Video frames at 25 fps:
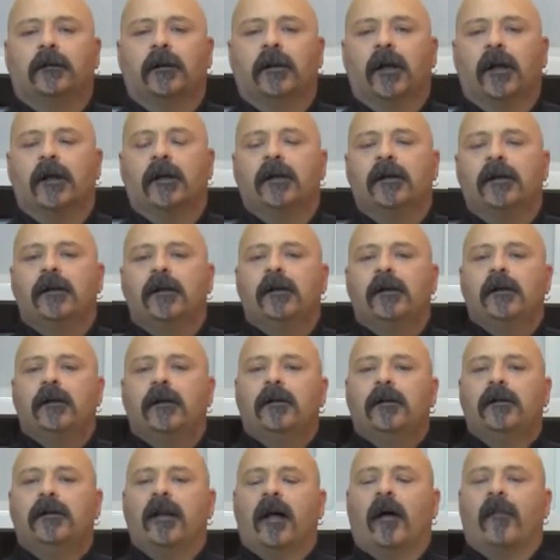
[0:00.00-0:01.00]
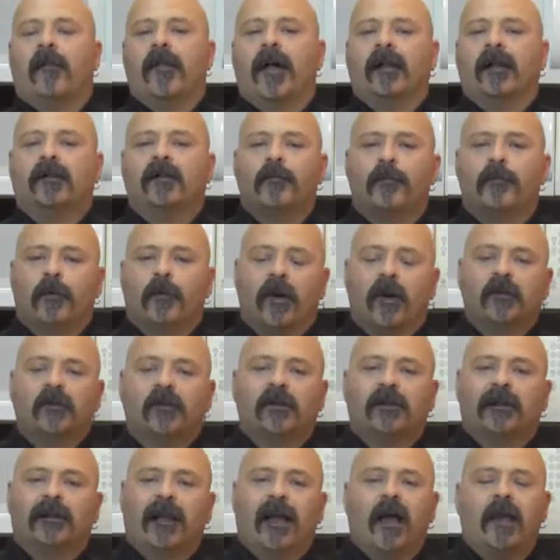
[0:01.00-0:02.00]
okay? Now that
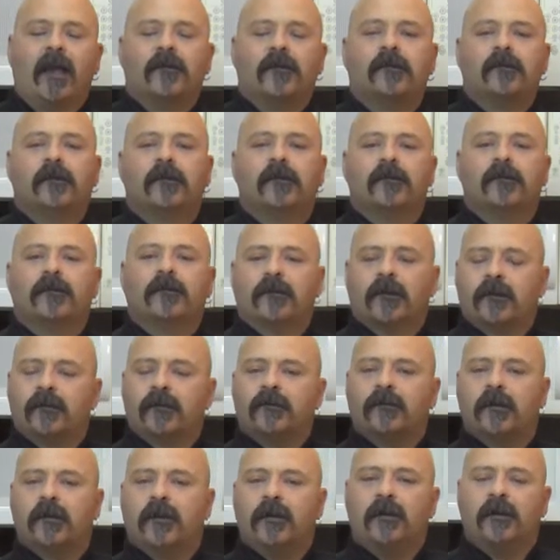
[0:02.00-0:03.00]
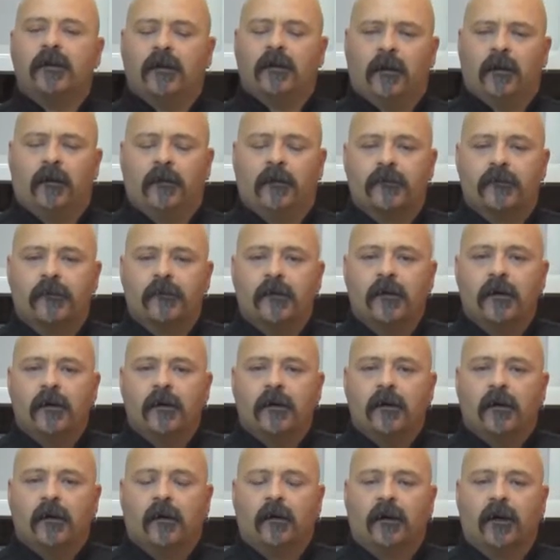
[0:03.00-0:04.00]
Depression lasted 16 years,
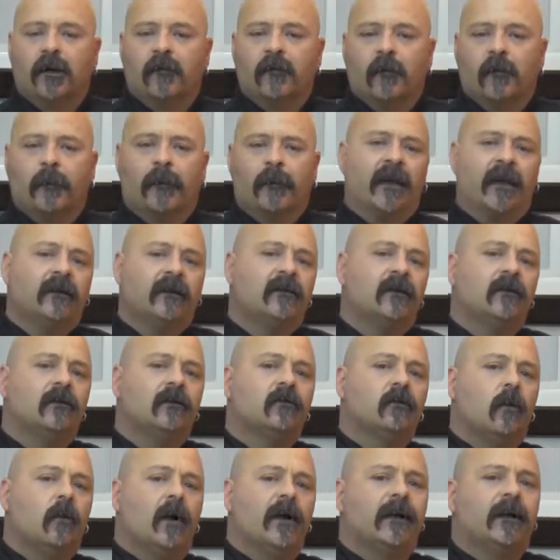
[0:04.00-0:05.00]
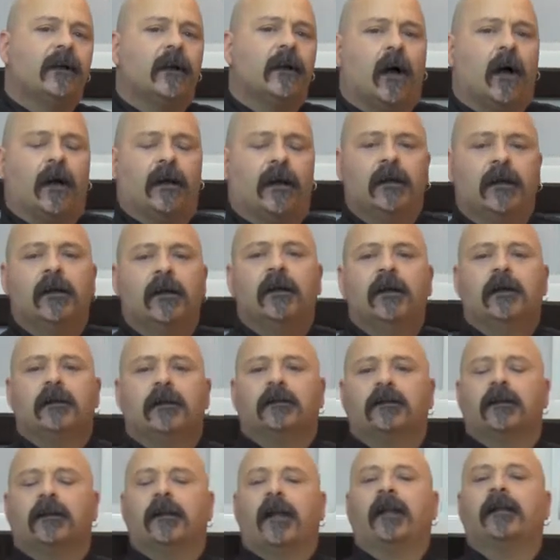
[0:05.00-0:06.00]
okay, from 1929
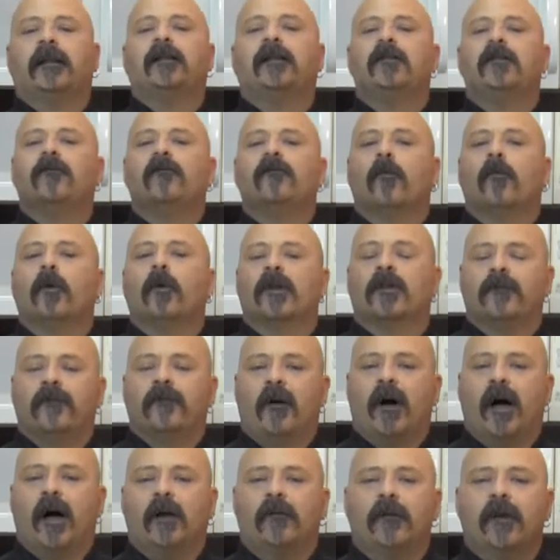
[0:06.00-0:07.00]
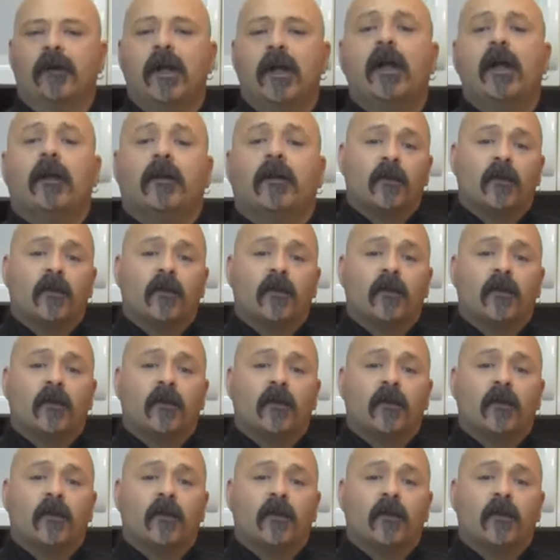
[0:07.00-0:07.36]
to 1945.